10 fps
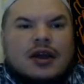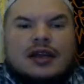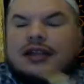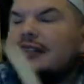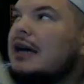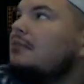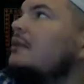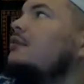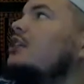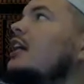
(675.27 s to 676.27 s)
an
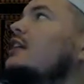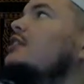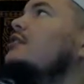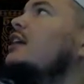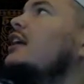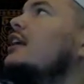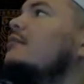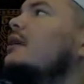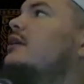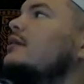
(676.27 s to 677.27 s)
adaptive change is
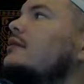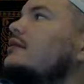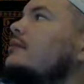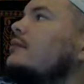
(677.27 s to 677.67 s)
taking place.